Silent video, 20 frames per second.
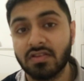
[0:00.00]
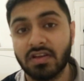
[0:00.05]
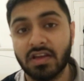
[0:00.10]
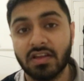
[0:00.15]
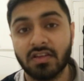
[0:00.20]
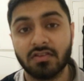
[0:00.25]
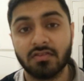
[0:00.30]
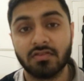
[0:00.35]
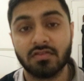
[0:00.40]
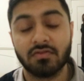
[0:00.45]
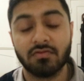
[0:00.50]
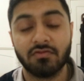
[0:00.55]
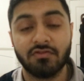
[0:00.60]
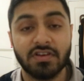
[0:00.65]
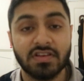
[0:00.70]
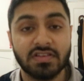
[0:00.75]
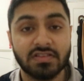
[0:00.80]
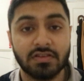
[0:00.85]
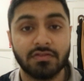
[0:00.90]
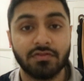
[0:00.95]
gets
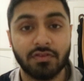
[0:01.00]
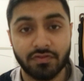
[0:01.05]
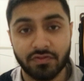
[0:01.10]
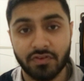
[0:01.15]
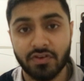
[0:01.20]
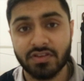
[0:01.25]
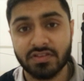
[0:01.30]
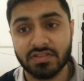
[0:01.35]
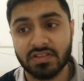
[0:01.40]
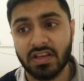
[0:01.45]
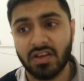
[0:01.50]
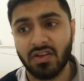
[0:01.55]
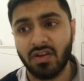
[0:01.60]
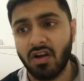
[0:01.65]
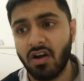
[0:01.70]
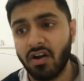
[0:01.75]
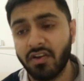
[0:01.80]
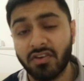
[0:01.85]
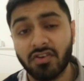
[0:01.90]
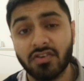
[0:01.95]
rested for Thursday,
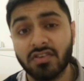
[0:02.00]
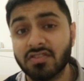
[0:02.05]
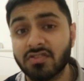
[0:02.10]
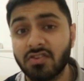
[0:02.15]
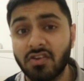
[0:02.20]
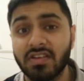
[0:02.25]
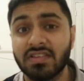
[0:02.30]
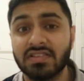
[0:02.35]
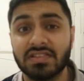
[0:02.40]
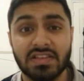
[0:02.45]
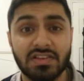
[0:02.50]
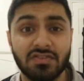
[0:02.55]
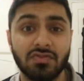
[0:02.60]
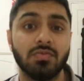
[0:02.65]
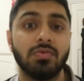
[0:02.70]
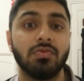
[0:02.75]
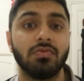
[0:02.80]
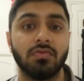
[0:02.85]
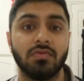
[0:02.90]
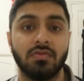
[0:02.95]
are they going to start against
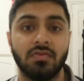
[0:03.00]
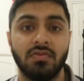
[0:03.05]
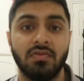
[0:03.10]
Liverpool?